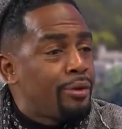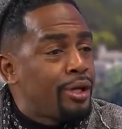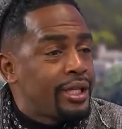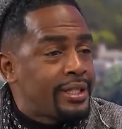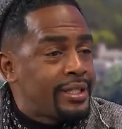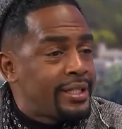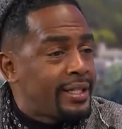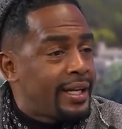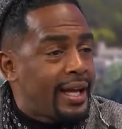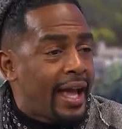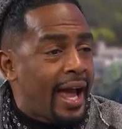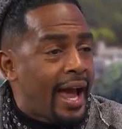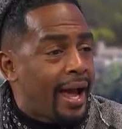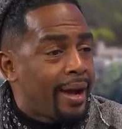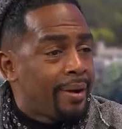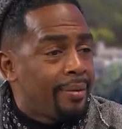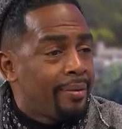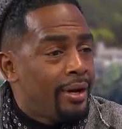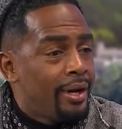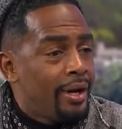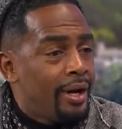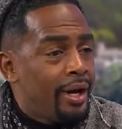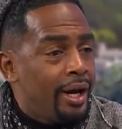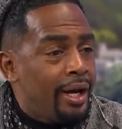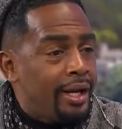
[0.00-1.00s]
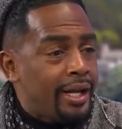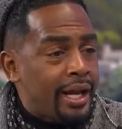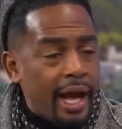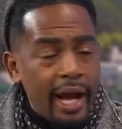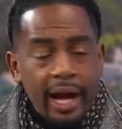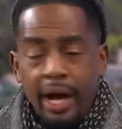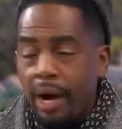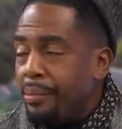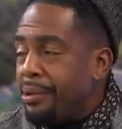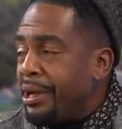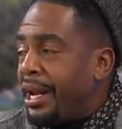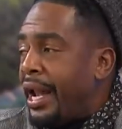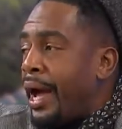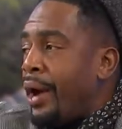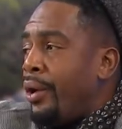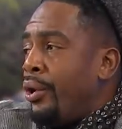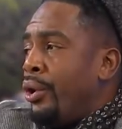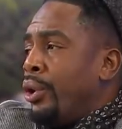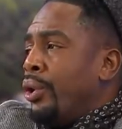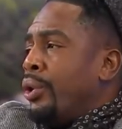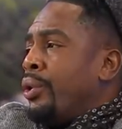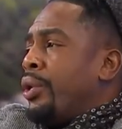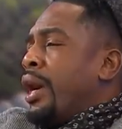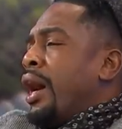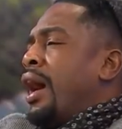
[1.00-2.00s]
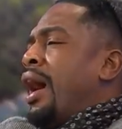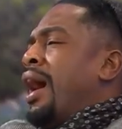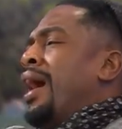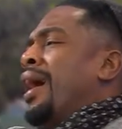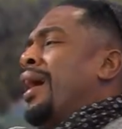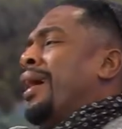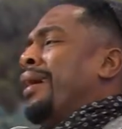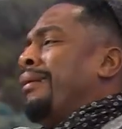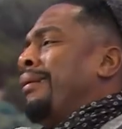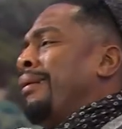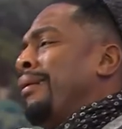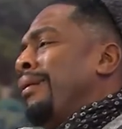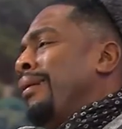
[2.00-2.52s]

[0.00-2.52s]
you get to the game. They're gonna be like, oh God.